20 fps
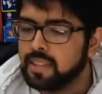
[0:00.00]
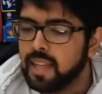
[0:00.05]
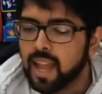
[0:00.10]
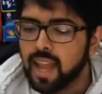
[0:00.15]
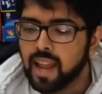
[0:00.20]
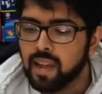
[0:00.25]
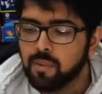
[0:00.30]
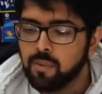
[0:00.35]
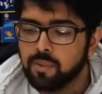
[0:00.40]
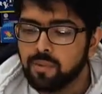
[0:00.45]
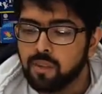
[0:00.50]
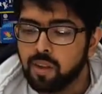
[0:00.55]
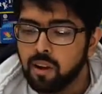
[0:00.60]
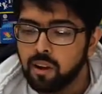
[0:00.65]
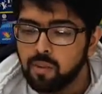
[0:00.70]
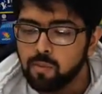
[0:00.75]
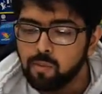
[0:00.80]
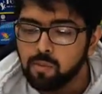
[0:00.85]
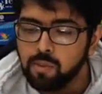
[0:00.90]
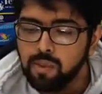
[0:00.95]
and we've got
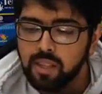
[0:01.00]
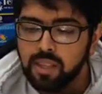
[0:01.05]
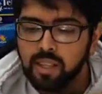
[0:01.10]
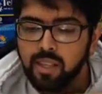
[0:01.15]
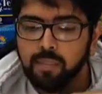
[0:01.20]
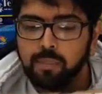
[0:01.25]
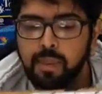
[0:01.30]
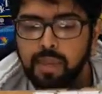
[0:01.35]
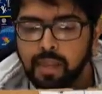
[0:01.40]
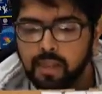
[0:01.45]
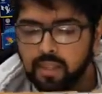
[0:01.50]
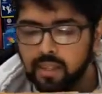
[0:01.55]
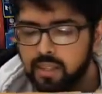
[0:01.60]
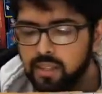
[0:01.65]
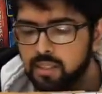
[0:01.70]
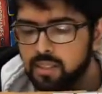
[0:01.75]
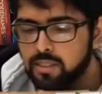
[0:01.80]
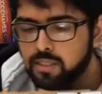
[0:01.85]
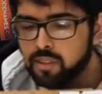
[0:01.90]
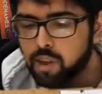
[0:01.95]
a really big
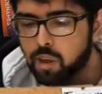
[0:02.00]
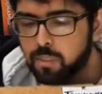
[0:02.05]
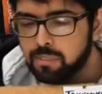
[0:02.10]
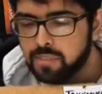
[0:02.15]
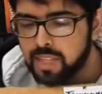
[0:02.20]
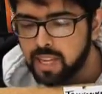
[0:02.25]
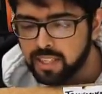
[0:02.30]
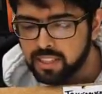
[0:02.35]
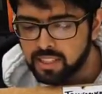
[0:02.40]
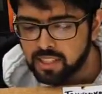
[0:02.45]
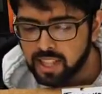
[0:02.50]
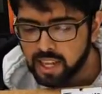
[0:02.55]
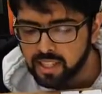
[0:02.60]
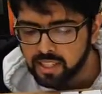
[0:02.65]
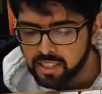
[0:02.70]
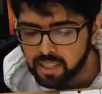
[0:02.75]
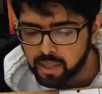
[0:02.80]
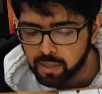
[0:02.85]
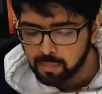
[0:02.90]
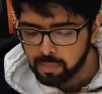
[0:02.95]
top 10
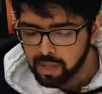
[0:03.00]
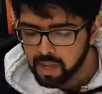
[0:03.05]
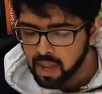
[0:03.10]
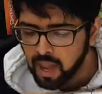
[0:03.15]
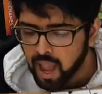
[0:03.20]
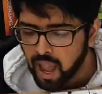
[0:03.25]
change up.